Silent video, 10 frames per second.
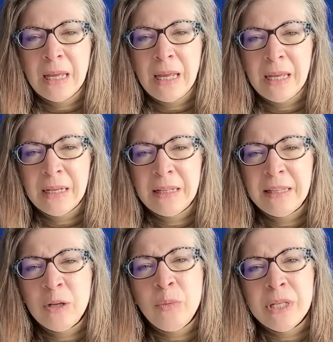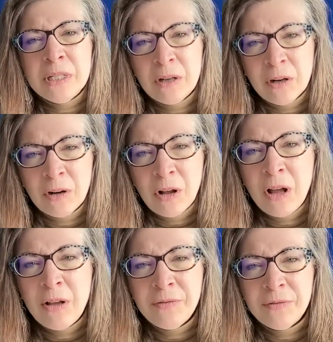And I think we start
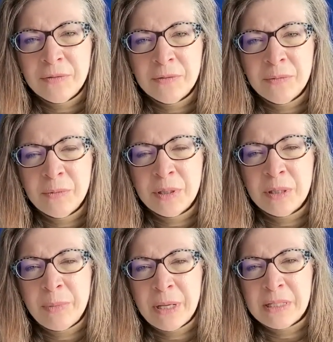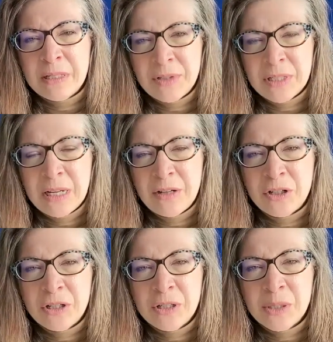off with the best of
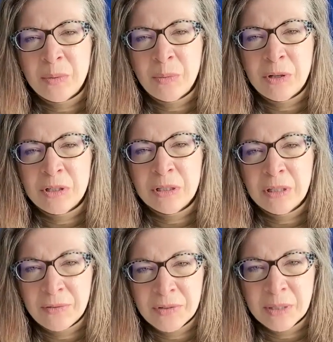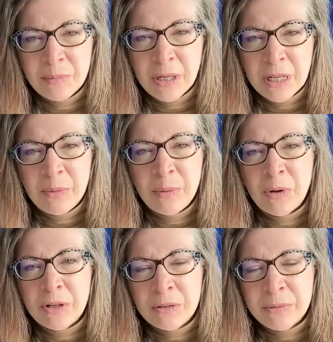intentions. We want to love somebody. We
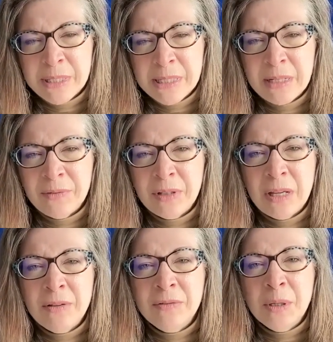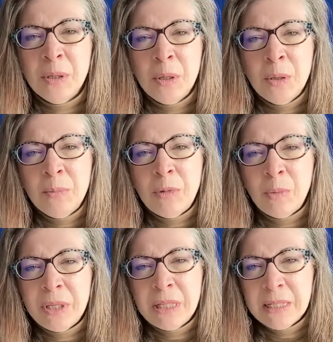want to receive love. But
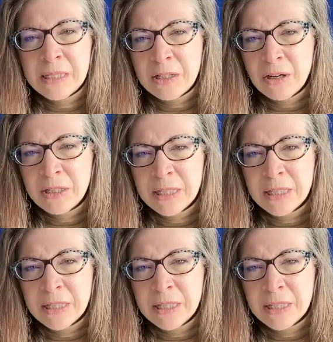when things start to